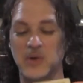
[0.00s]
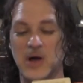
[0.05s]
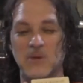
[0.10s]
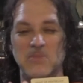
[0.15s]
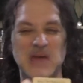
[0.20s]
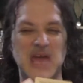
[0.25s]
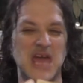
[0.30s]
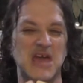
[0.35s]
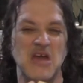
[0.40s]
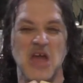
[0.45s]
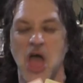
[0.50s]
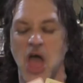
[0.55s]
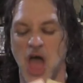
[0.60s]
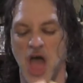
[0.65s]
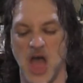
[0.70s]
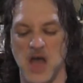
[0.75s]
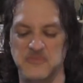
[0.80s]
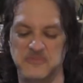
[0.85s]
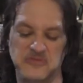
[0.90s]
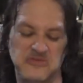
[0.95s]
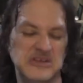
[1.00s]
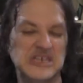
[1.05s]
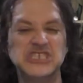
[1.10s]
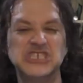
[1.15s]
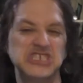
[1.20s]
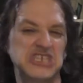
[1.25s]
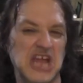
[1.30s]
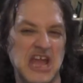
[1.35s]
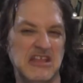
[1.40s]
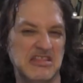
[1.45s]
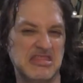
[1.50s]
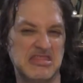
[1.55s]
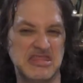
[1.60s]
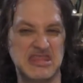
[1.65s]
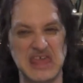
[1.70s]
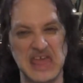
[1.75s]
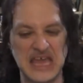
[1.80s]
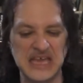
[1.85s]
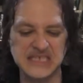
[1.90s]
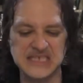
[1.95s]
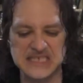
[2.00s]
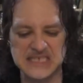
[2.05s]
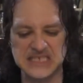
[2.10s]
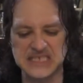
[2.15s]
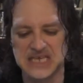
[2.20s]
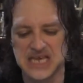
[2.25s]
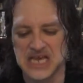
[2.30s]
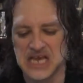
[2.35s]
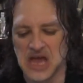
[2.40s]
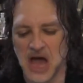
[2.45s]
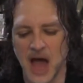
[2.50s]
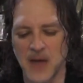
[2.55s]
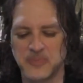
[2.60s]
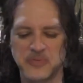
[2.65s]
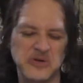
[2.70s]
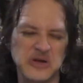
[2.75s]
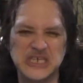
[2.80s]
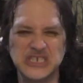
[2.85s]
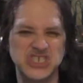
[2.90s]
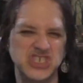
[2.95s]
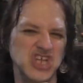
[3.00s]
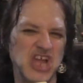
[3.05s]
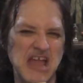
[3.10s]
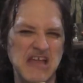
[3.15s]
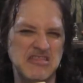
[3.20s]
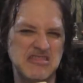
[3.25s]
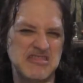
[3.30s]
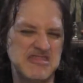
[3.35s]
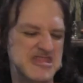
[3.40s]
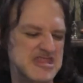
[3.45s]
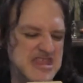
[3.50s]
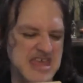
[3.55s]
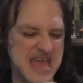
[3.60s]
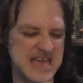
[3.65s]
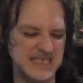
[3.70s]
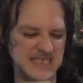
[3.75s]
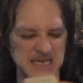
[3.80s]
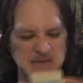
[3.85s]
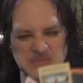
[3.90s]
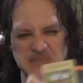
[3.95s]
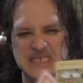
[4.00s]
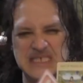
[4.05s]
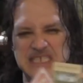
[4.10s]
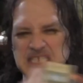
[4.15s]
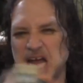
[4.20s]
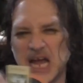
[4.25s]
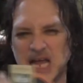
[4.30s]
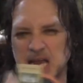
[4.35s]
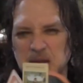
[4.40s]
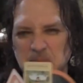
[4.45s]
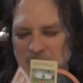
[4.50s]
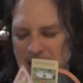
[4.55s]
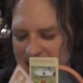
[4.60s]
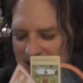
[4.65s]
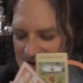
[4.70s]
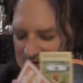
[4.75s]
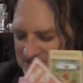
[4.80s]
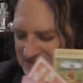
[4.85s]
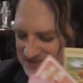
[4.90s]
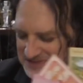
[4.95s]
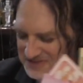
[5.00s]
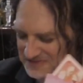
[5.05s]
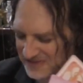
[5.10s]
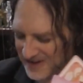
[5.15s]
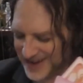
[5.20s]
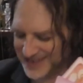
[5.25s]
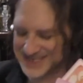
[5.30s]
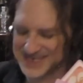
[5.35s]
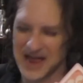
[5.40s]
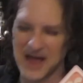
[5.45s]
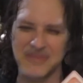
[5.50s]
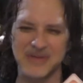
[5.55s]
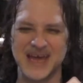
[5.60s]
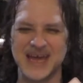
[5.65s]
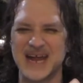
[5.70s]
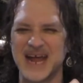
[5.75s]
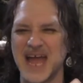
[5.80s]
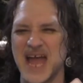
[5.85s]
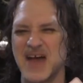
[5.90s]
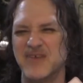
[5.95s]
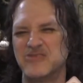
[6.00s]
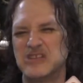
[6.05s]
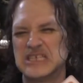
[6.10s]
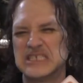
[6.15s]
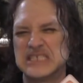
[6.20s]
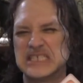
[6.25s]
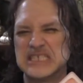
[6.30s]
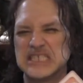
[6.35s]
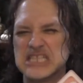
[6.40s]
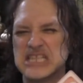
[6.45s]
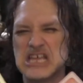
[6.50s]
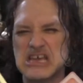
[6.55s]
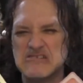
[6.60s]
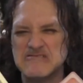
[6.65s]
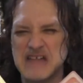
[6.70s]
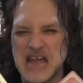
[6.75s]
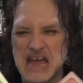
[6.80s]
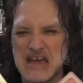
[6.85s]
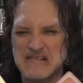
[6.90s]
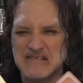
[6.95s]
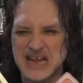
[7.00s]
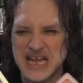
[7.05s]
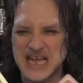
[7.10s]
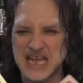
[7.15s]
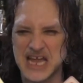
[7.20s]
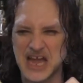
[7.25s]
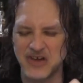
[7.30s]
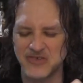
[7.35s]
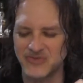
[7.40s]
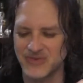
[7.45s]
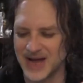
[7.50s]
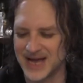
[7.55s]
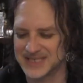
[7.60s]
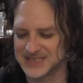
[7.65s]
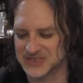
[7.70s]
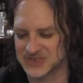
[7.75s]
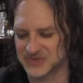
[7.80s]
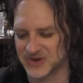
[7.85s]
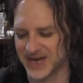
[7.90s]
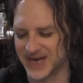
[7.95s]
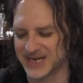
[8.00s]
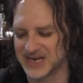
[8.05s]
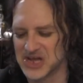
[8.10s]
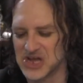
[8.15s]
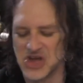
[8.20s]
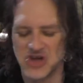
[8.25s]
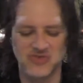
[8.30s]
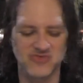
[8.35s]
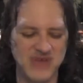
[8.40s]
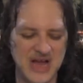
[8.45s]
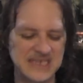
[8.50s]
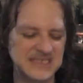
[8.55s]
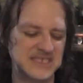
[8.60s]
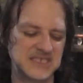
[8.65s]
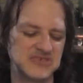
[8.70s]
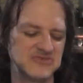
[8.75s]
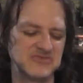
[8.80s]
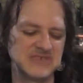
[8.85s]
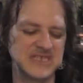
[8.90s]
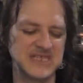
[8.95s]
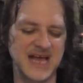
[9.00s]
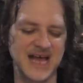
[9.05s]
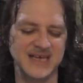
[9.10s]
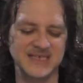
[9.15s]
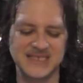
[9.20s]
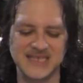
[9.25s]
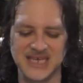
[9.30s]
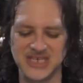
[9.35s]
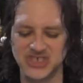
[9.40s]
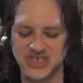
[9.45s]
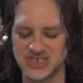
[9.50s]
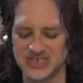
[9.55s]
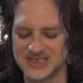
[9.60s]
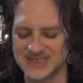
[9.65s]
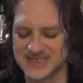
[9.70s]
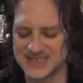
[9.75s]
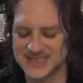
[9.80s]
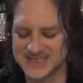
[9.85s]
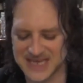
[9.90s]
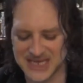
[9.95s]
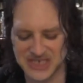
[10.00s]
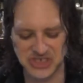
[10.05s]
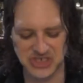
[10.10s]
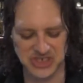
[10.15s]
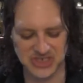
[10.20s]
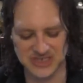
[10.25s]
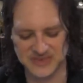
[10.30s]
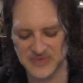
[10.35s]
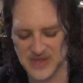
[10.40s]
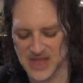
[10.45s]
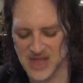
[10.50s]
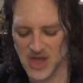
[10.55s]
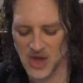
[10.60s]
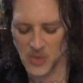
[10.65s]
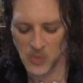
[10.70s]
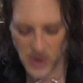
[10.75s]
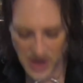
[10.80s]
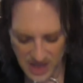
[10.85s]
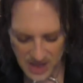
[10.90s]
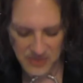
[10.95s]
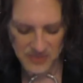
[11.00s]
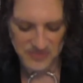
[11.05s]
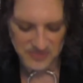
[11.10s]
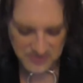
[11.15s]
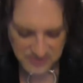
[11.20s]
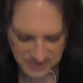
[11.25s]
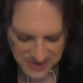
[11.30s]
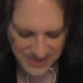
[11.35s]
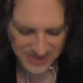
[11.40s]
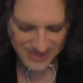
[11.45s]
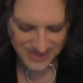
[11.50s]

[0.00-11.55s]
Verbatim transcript: well be, appreciate this appreciate this. I'm stuck in a pattern of divine timing and I have to slow down and get rest, right? Rest and relaxation is essential. Well, but,